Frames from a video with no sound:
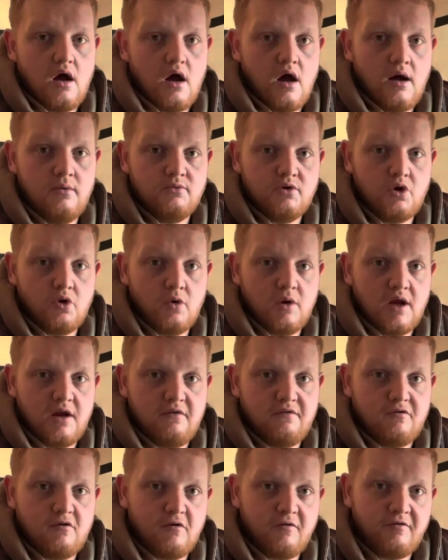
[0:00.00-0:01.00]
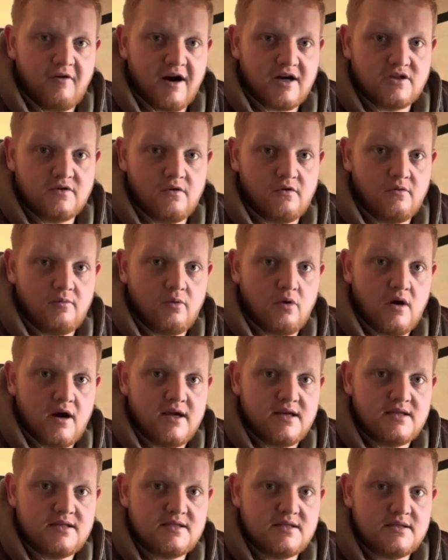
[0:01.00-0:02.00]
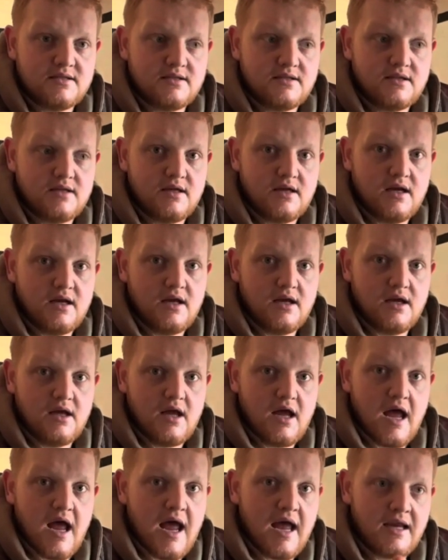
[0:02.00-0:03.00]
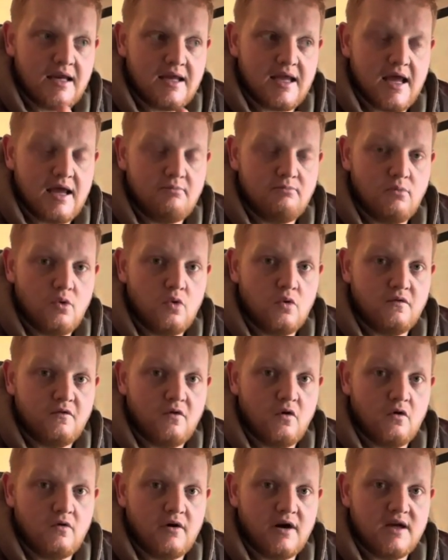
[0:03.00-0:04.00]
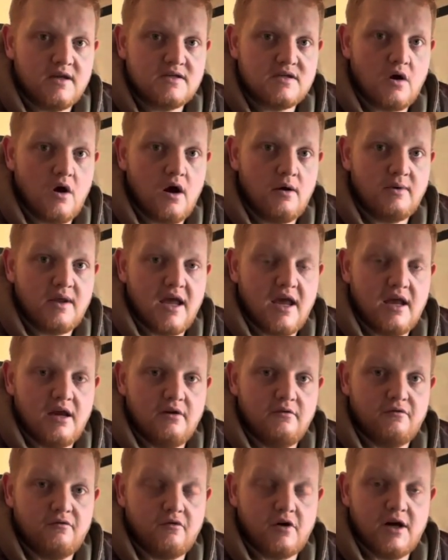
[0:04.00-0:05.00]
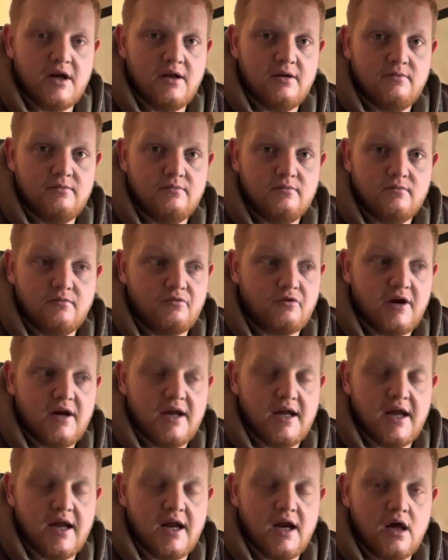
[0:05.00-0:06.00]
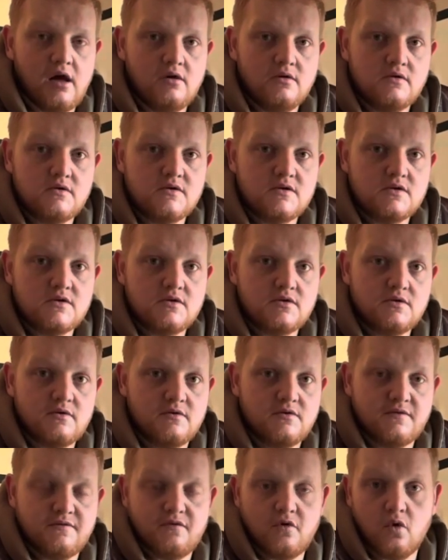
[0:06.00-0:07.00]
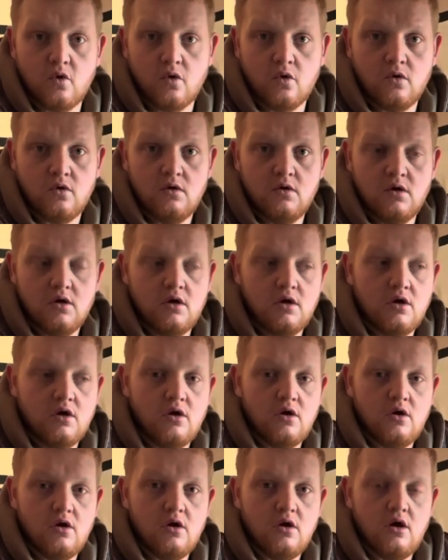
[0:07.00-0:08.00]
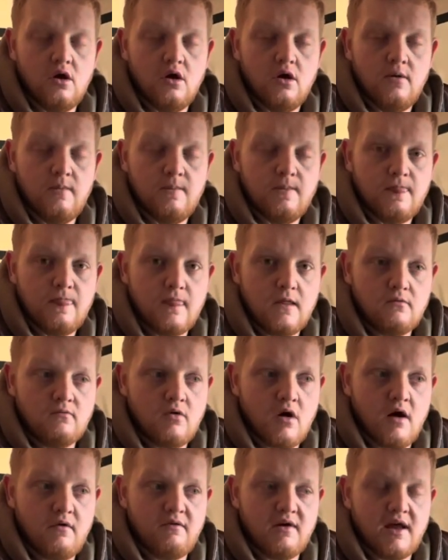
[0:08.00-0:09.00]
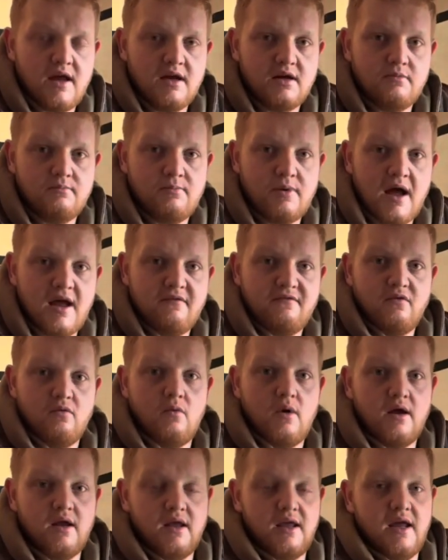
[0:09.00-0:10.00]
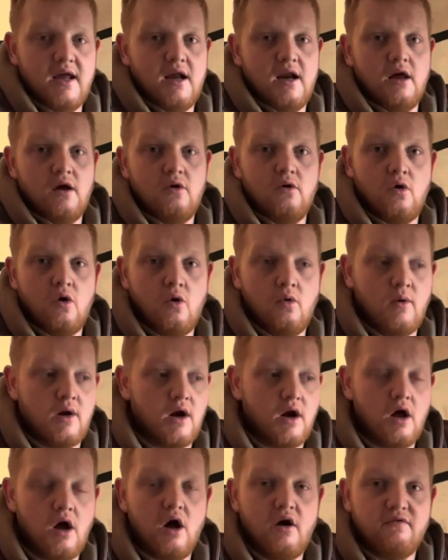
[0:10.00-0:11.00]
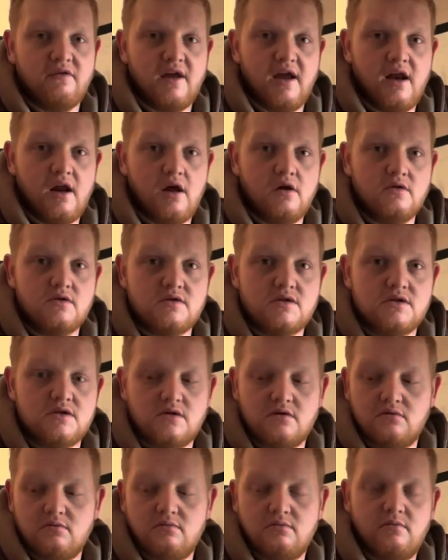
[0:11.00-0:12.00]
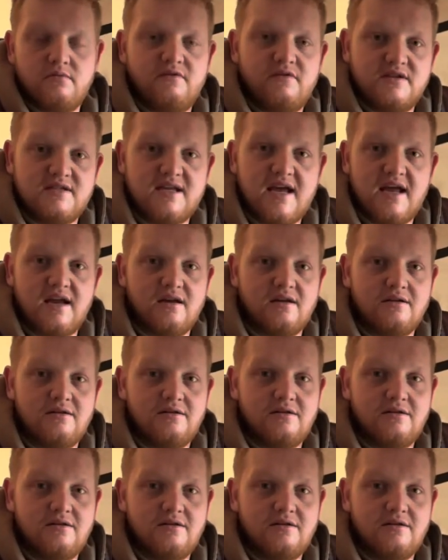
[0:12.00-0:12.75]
I'm doing it for a fraction of the price and getting more for it. So I'm getting 3 kilos to 4, rather than paying for 1 kilo or 1.5 kilos for 10.